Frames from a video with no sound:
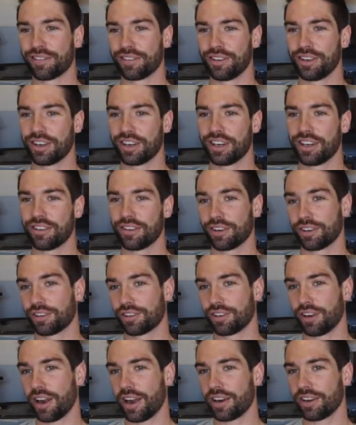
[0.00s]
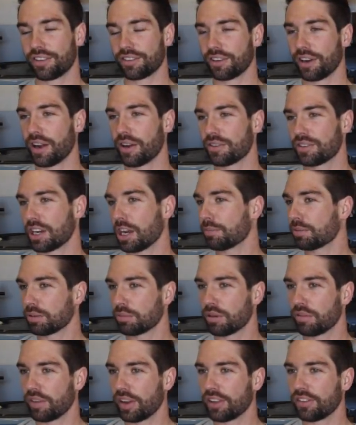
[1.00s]
So you can either try to scrounge up
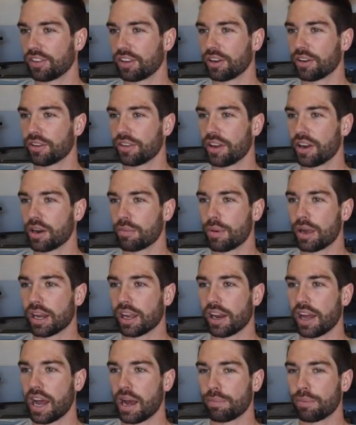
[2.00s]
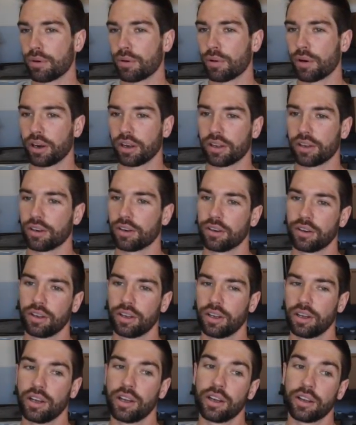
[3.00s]
some events here and there and make it happen, or I can
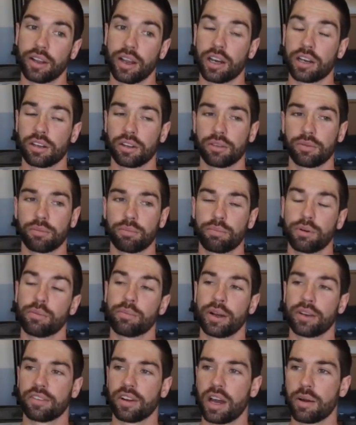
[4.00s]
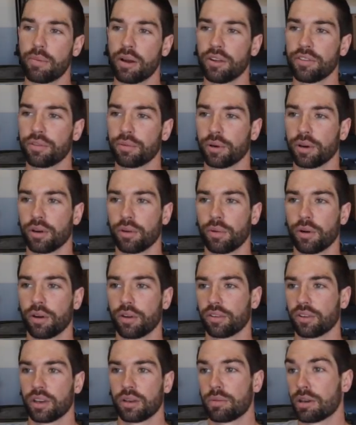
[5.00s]
kind of put my time elsewhere to where
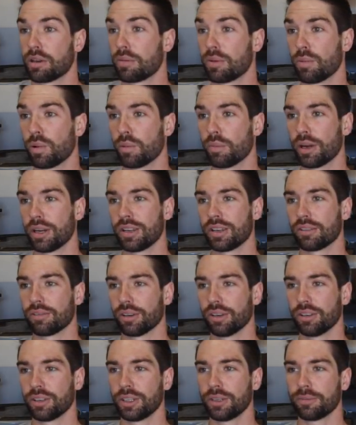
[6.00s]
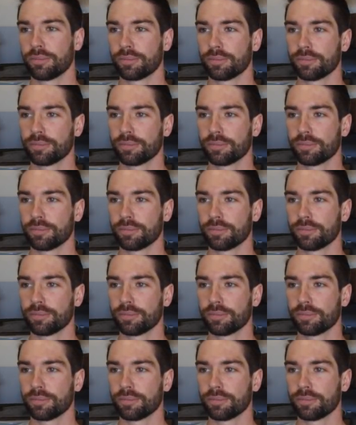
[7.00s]
it's going to make me more money, really.